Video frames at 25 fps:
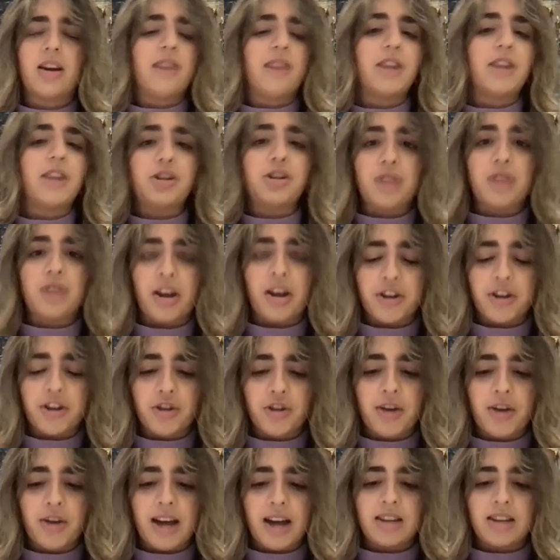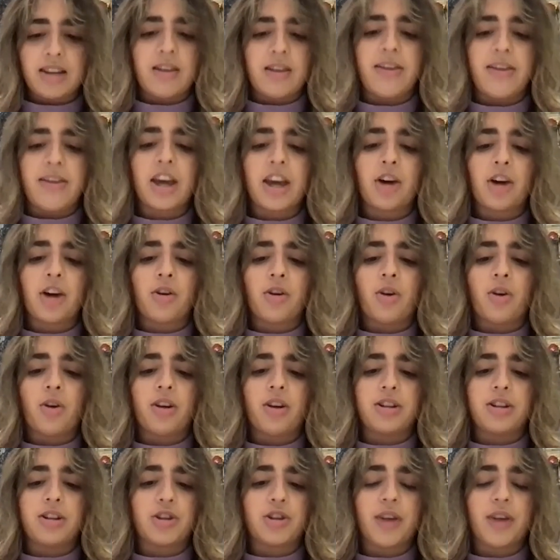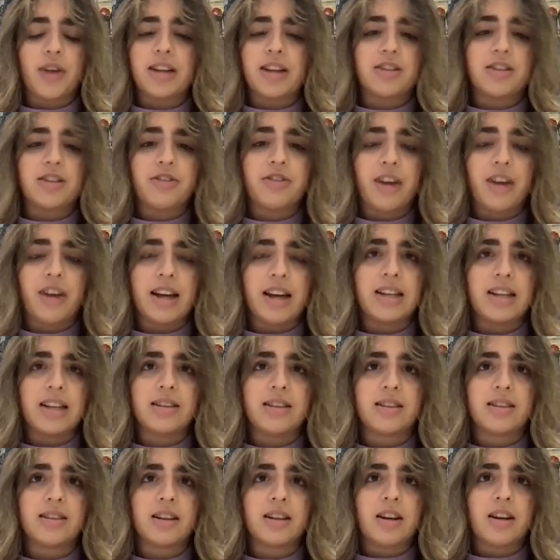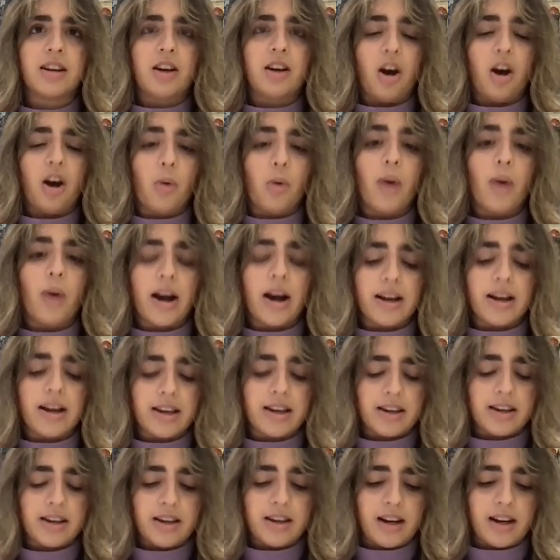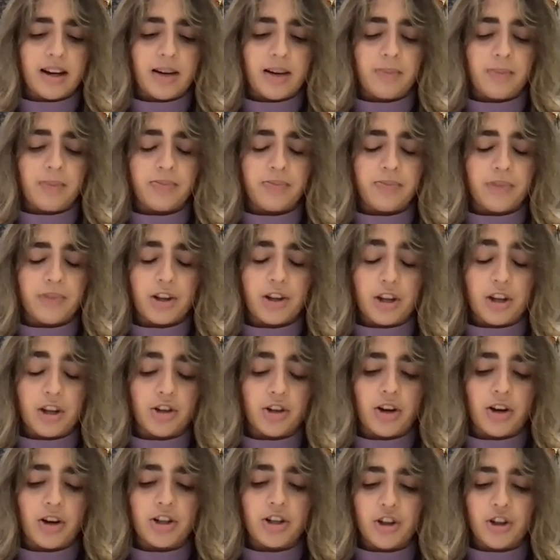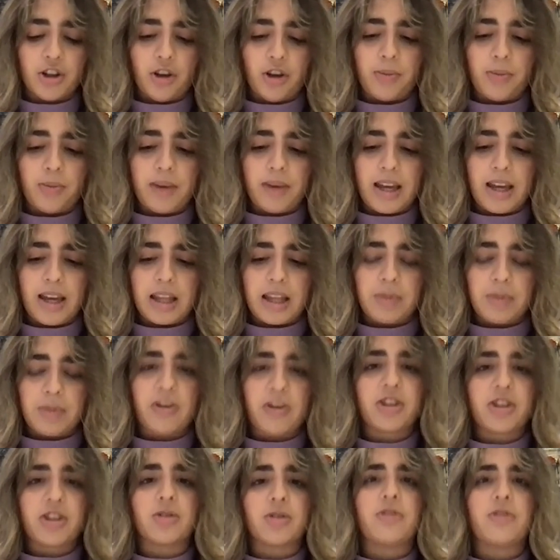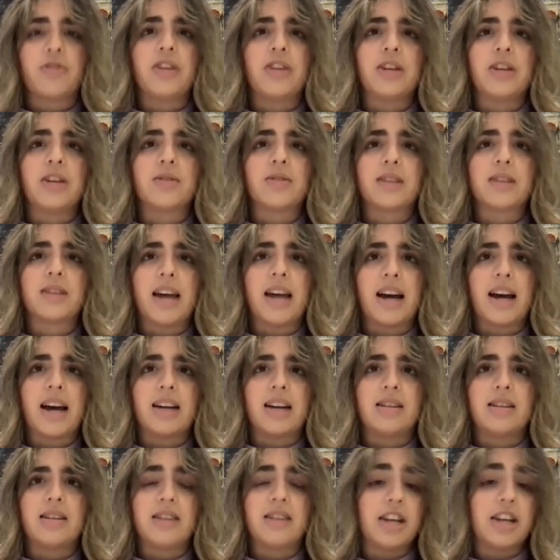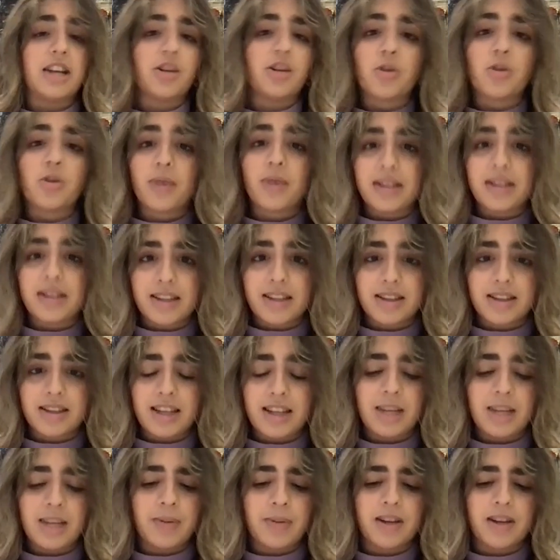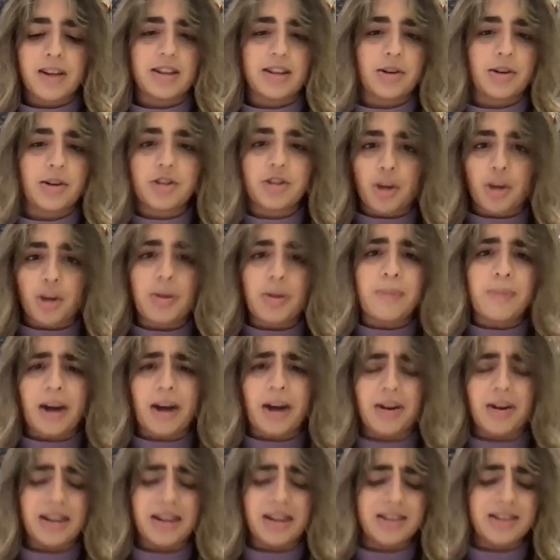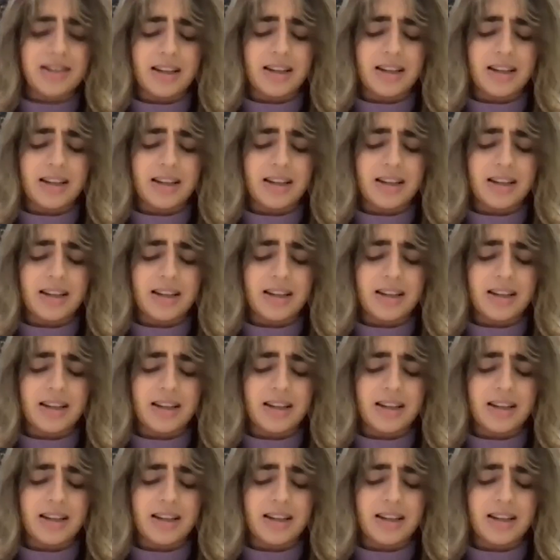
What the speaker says: They do their undergrad and then they go on trying to find a job in the professional field, and they don't always succeed because there are so many barriers in